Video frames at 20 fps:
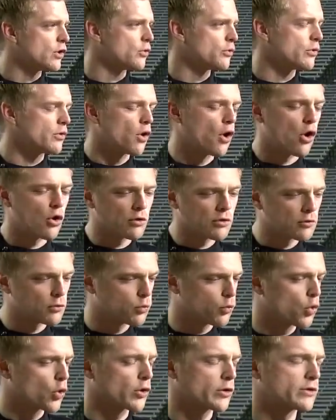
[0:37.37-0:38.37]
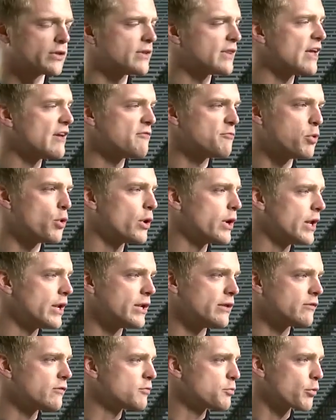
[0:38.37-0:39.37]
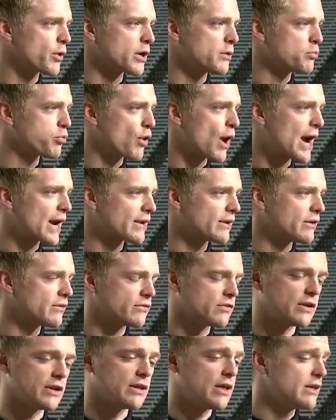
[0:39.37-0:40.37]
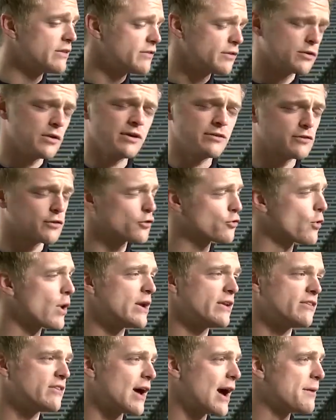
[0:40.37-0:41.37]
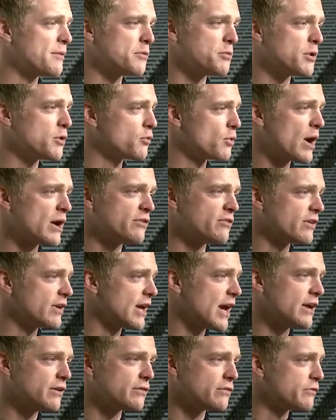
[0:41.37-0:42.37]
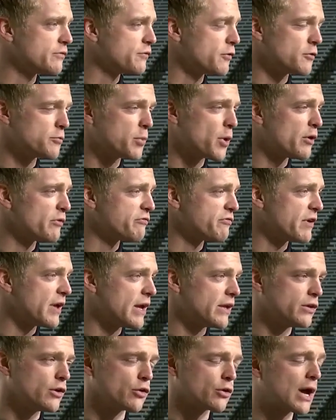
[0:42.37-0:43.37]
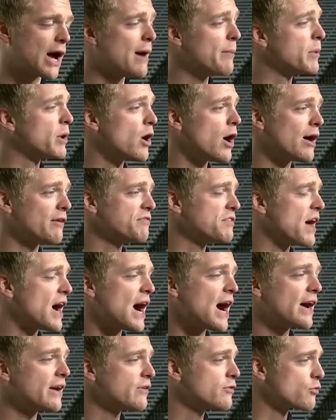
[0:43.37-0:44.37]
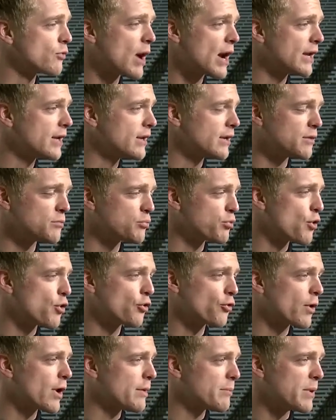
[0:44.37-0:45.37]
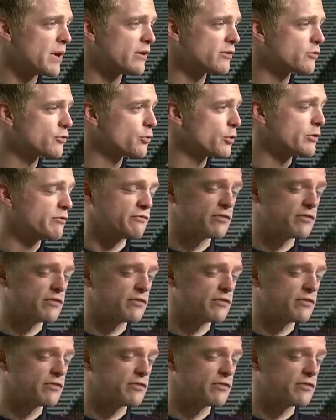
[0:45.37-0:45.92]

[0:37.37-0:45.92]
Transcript: know, all the work that they've put in in spring practice. And it, it's, a, it's a great time to be a Raging Cajuns football fan. You know, coming off the highest ranking in program history,